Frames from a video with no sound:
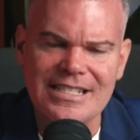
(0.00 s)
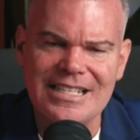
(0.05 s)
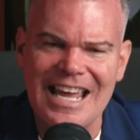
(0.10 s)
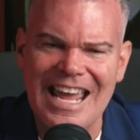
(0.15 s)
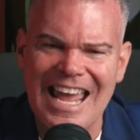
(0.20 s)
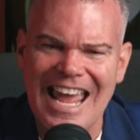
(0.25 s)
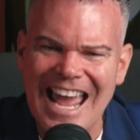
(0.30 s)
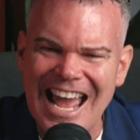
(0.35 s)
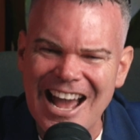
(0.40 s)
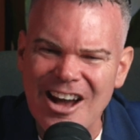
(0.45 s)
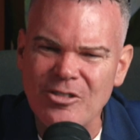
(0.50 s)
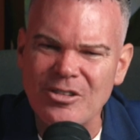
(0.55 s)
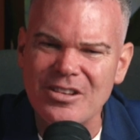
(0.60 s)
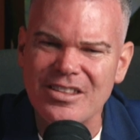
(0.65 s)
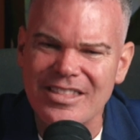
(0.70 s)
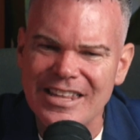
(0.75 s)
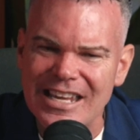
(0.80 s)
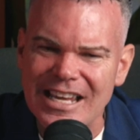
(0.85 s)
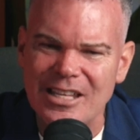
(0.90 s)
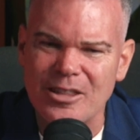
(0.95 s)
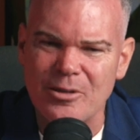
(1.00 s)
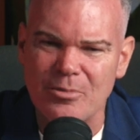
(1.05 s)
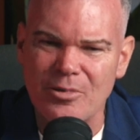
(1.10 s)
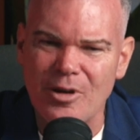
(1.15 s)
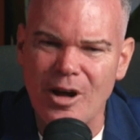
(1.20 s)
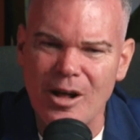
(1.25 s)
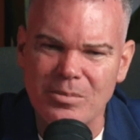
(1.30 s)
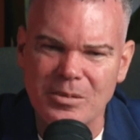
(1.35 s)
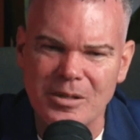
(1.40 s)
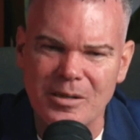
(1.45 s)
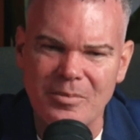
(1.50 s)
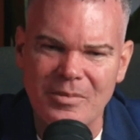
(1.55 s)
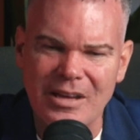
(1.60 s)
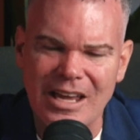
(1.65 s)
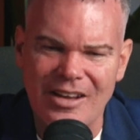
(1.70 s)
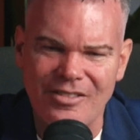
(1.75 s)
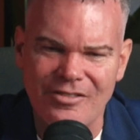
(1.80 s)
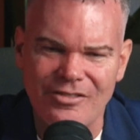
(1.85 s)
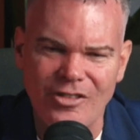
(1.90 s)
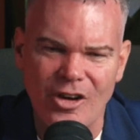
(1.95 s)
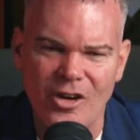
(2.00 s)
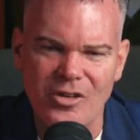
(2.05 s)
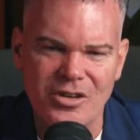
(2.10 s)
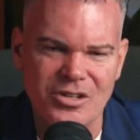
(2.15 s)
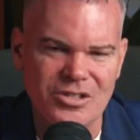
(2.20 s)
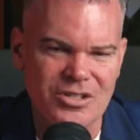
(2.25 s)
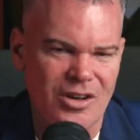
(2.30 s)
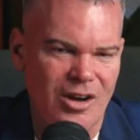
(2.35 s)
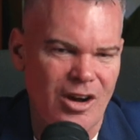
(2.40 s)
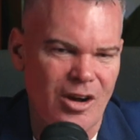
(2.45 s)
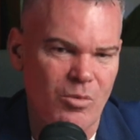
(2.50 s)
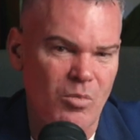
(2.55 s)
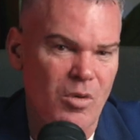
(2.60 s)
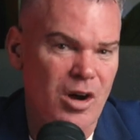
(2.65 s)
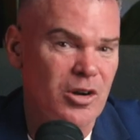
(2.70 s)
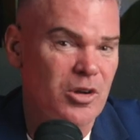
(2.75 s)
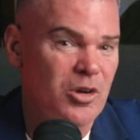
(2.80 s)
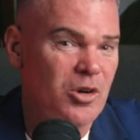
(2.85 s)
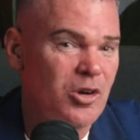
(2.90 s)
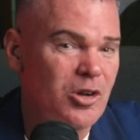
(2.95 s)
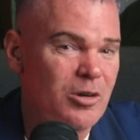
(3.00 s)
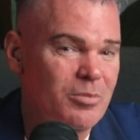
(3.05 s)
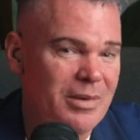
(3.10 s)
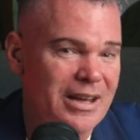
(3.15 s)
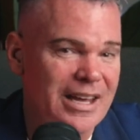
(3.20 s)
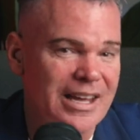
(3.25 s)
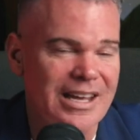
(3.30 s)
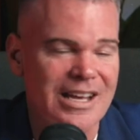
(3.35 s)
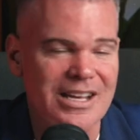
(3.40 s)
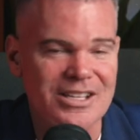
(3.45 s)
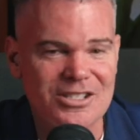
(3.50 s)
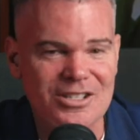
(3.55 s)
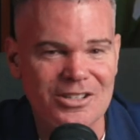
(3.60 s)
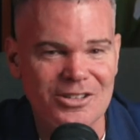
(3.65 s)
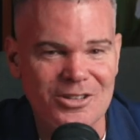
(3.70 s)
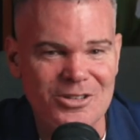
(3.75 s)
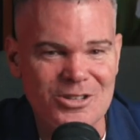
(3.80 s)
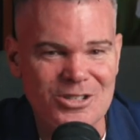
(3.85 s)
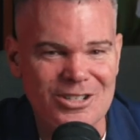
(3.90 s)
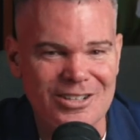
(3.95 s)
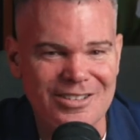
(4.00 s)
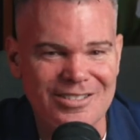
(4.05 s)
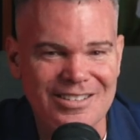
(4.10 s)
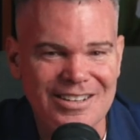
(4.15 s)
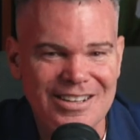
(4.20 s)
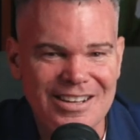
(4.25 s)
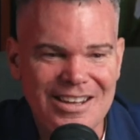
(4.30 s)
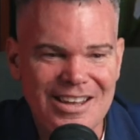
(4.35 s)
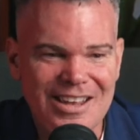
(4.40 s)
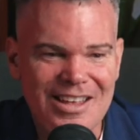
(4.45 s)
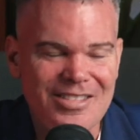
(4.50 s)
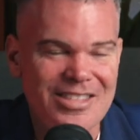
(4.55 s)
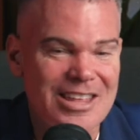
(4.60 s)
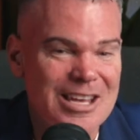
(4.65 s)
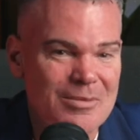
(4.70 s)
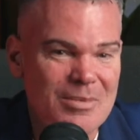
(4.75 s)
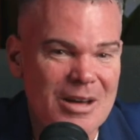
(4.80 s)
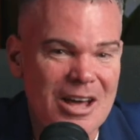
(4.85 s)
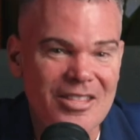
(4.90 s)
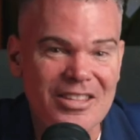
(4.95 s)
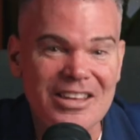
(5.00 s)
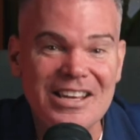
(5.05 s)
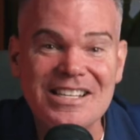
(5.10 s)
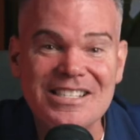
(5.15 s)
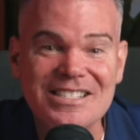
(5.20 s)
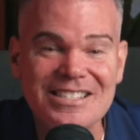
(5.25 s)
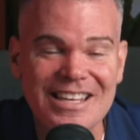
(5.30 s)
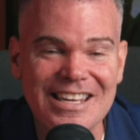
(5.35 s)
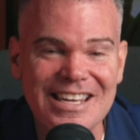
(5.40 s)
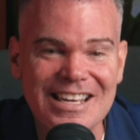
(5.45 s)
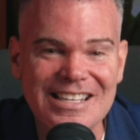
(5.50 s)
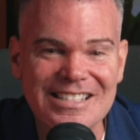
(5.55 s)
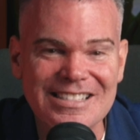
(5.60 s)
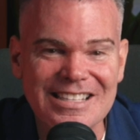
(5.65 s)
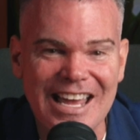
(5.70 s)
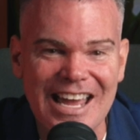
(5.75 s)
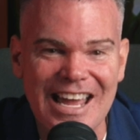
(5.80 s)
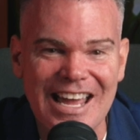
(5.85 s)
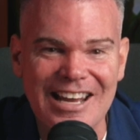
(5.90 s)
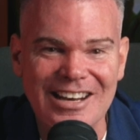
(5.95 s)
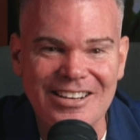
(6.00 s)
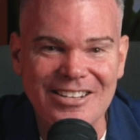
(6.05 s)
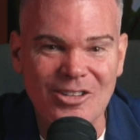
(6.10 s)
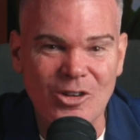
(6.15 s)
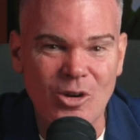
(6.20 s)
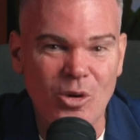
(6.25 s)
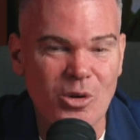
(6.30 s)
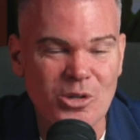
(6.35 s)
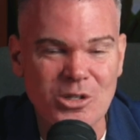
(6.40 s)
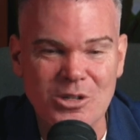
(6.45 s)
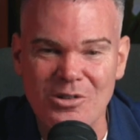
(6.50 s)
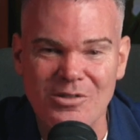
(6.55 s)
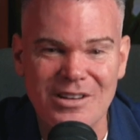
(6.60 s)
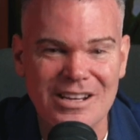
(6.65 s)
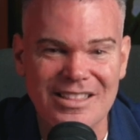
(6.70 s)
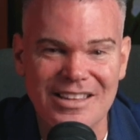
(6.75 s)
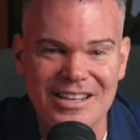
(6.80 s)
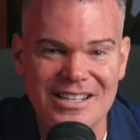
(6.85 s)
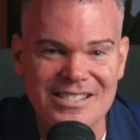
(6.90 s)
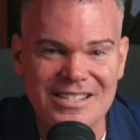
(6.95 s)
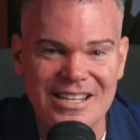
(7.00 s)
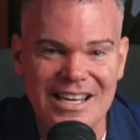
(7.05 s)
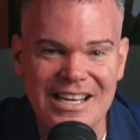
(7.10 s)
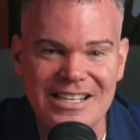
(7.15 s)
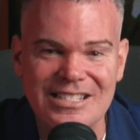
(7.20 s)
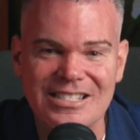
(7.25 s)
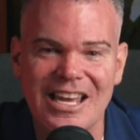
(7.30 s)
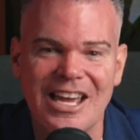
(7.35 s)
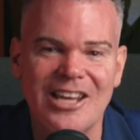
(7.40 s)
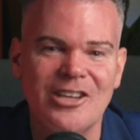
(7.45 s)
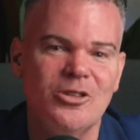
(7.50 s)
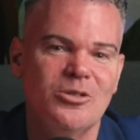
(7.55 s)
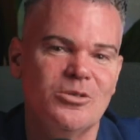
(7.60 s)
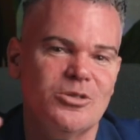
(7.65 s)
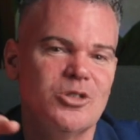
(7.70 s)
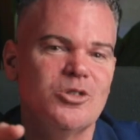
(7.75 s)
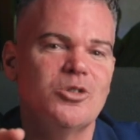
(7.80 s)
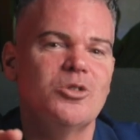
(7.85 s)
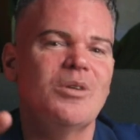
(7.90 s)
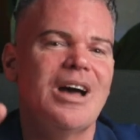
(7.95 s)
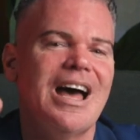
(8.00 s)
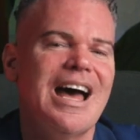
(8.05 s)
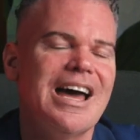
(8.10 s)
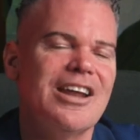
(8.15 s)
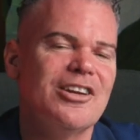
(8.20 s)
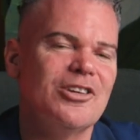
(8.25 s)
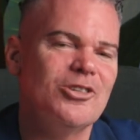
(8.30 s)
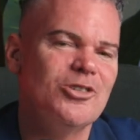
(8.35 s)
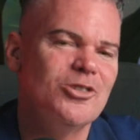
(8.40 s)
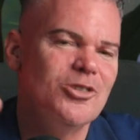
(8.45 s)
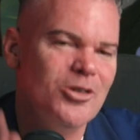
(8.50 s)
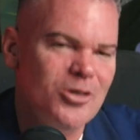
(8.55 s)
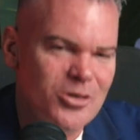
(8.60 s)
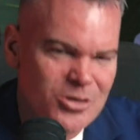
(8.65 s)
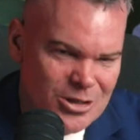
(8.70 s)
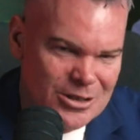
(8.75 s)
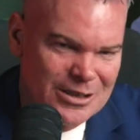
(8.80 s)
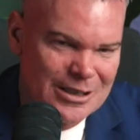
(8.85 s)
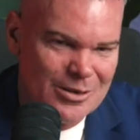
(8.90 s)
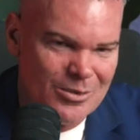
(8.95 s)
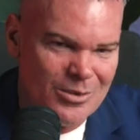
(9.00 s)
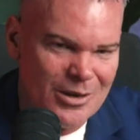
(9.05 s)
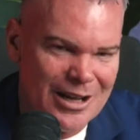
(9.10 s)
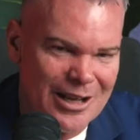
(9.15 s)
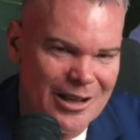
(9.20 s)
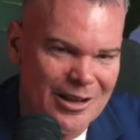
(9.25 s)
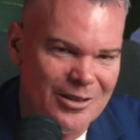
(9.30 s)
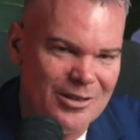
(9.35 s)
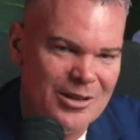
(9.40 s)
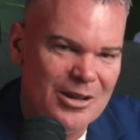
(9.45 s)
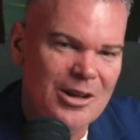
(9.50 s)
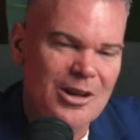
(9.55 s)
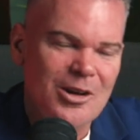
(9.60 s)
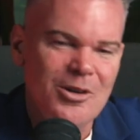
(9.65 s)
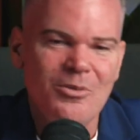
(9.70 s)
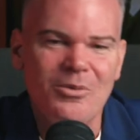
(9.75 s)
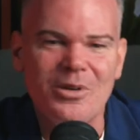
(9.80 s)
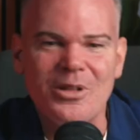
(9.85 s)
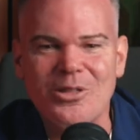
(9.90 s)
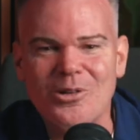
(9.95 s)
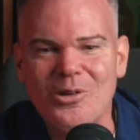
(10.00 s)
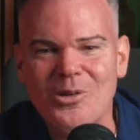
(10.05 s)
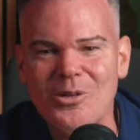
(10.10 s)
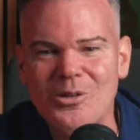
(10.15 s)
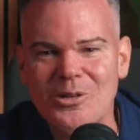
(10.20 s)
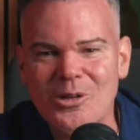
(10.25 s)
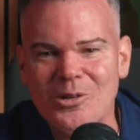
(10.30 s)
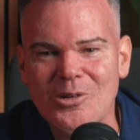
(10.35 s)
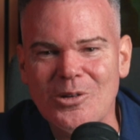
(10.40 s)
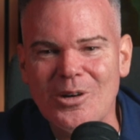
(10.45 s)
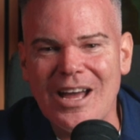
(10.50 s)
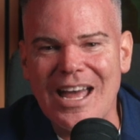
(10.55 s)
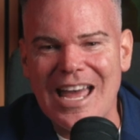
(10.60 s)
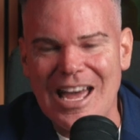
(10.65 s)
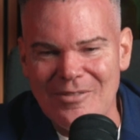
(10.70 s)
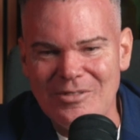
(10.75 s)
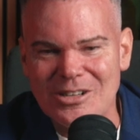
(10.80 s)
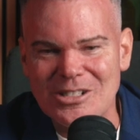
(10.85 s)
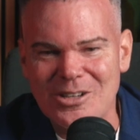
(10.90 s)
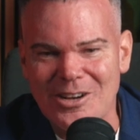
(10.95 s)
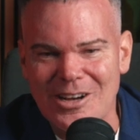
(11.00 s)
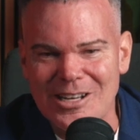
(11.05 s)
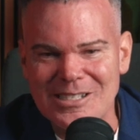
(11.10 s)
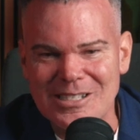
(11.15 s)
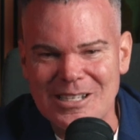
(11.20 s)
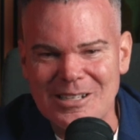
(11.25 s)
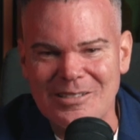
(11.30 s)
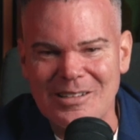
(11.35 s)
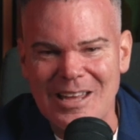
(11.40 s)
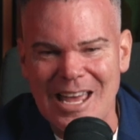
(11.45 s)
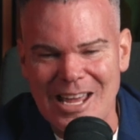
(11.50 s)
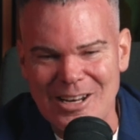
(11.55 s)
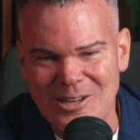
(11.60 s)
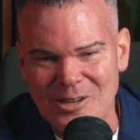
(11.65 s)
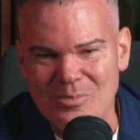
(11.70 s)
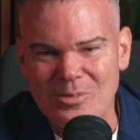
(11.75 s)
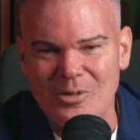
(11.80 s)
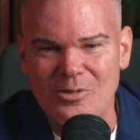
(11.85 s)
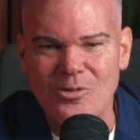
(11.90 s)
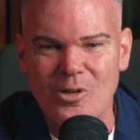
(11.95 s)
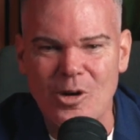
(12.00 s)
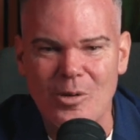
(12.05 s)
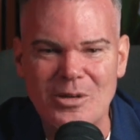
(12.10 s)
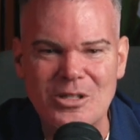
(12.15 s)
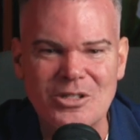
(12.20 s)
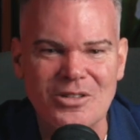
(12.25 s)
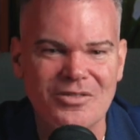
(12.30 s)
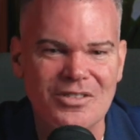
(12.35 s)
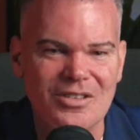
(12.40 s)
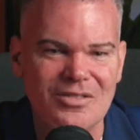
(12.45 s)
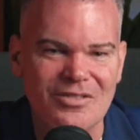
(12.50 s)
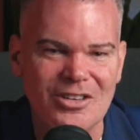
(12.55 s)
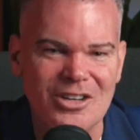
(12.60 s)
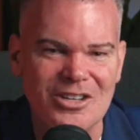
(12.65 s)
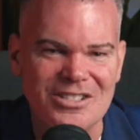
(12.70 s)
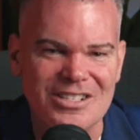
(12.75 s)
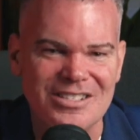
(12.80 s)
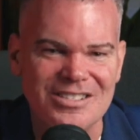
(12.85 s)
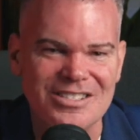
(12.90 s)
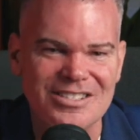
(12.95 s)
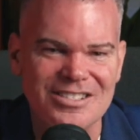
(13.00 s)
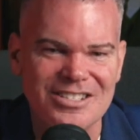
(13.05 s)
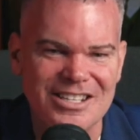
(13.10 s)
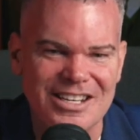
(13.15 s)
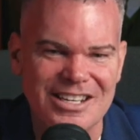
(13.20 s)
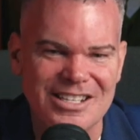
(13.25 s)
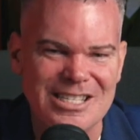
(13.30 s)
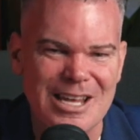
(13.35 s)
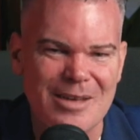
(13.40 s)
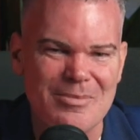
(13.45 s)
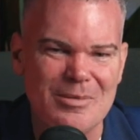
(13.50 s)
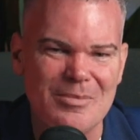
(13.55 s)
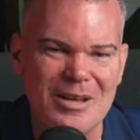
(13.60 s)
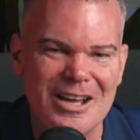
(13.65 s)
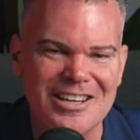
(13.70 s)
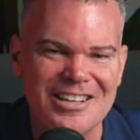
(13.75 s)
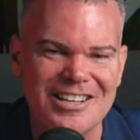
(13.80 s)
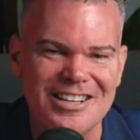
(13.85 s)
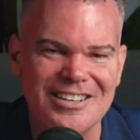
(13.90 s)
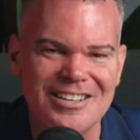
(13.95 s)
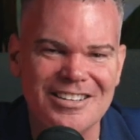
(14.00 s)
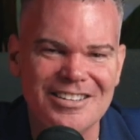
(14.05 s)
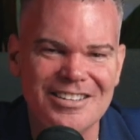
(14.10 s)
to outthink the problem and focus on what could be a solution. Think about these things and course correct these things, and you'll do unusually well with all your advertising and your performance of conversions. Cheers, happy marketing.